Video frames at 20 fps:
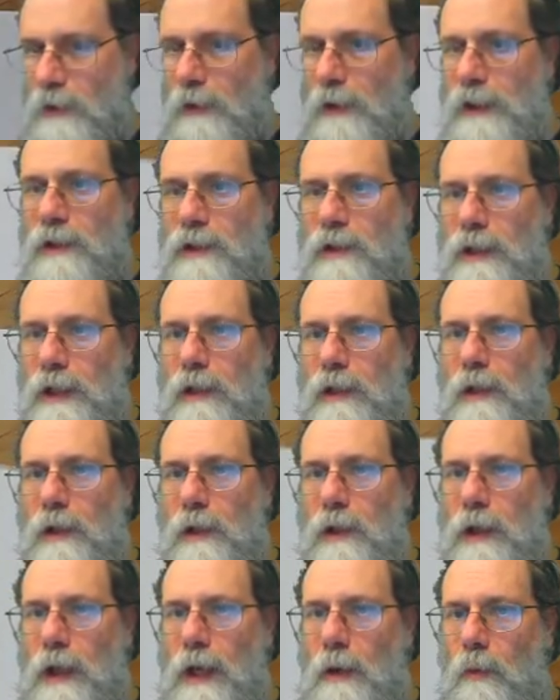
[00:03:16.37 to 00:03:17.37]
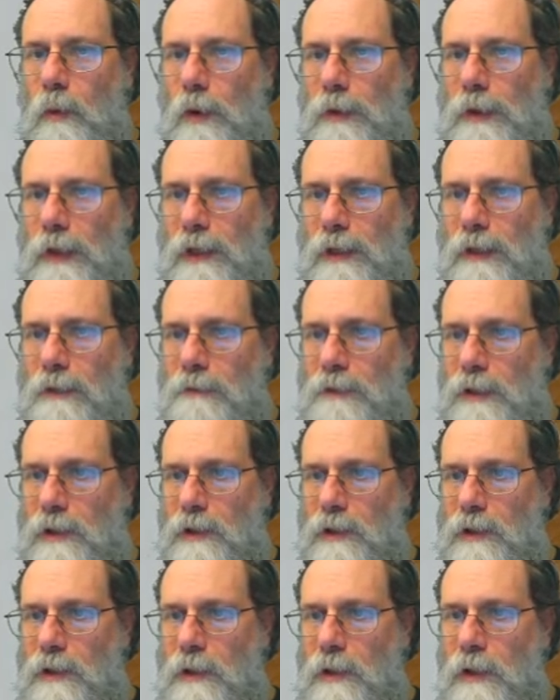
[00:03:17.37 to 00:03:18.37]
let's take a look at what that gives
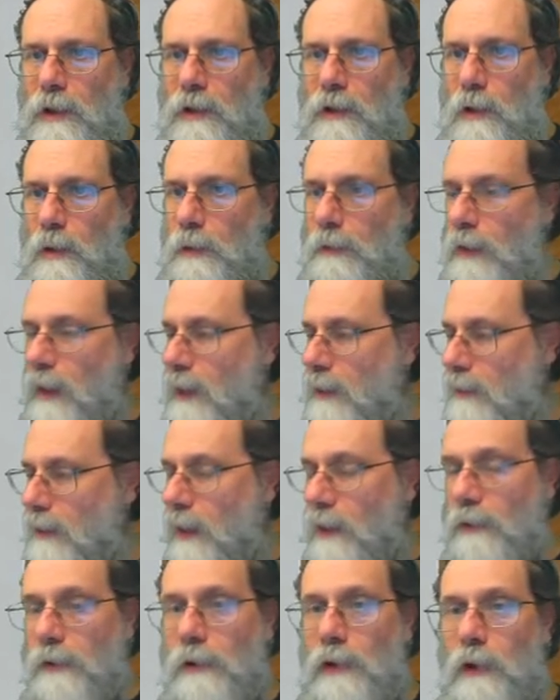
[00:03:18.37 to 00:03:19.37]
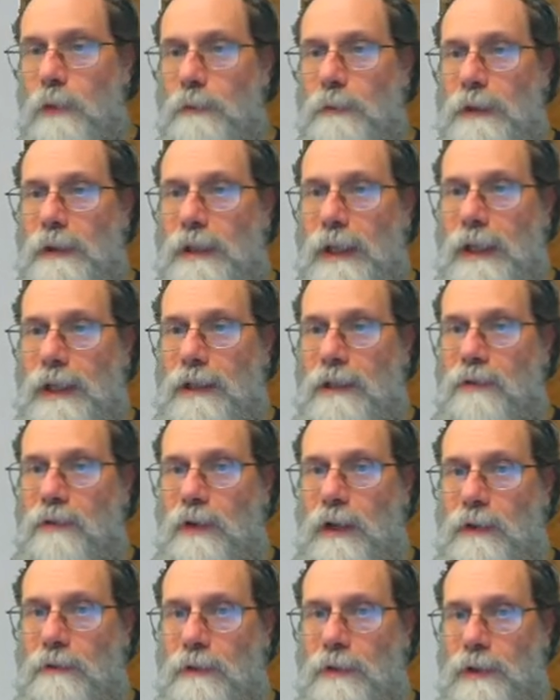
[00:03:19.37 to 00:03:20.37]
us. So we've got 100 ohm gate and
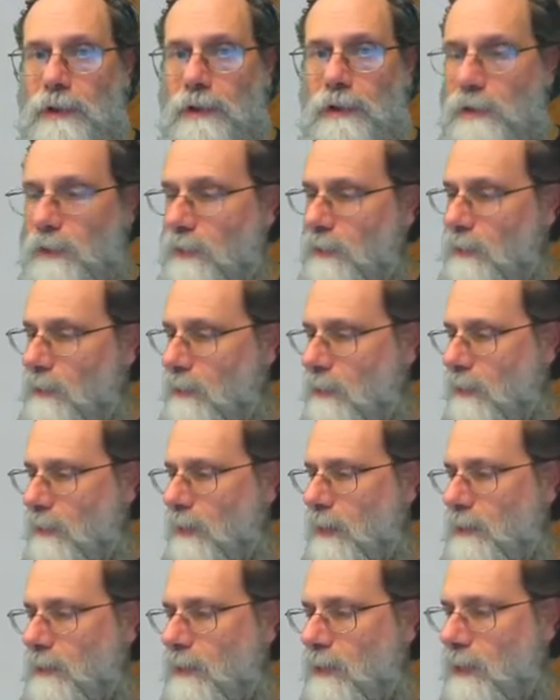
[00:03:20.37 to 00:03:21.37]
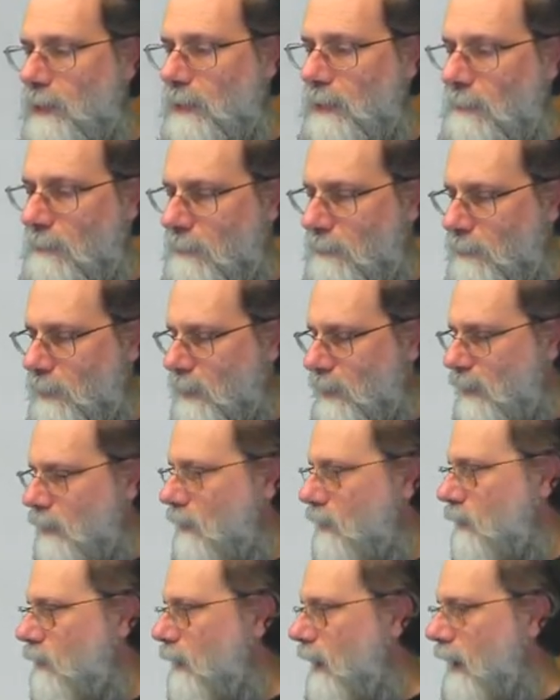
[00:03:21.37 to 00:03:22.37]
drain resistors. That's the
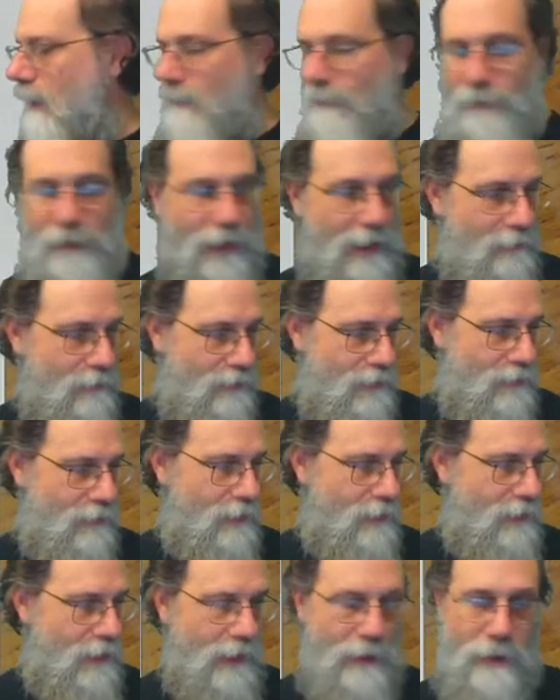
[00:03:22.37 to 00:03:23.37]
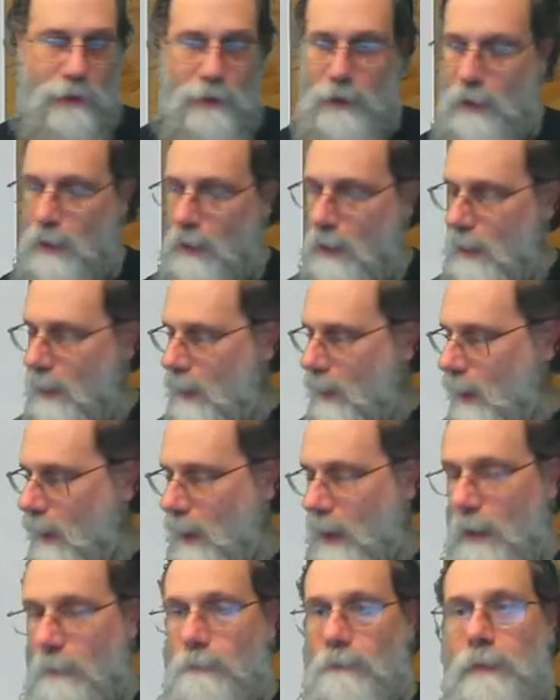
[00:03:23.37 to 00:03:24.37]
particular NFET I was using.
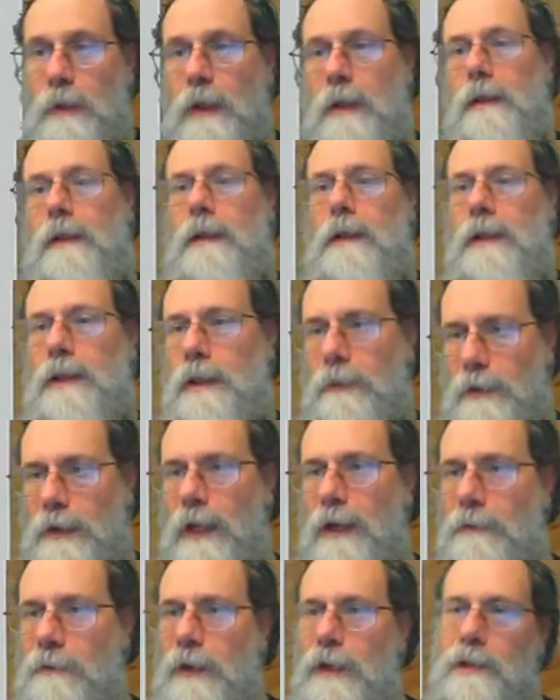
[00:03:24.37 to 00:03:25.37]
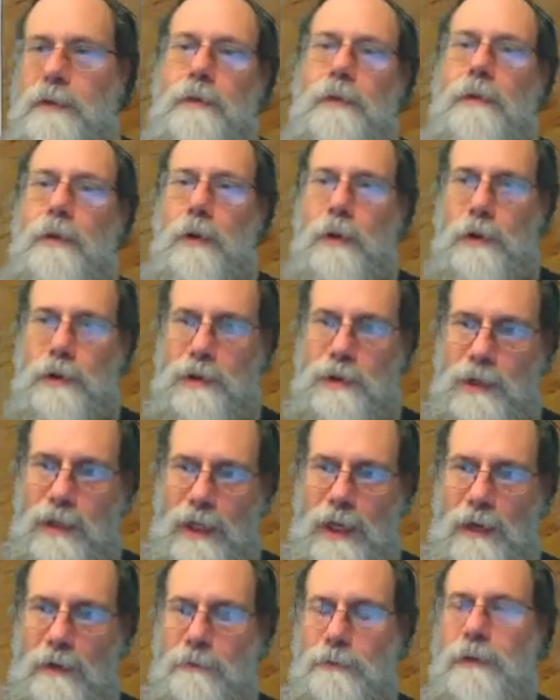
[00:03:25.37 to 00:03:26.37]
Um, different NFETs will, of course,
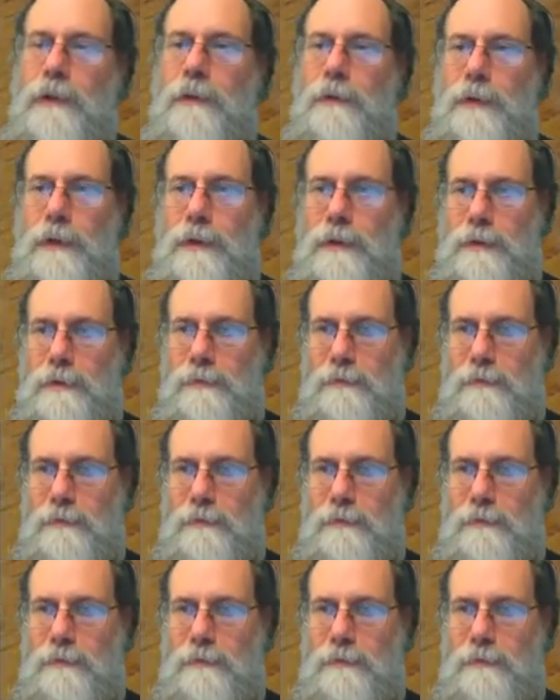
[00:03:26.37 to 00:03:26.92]
have different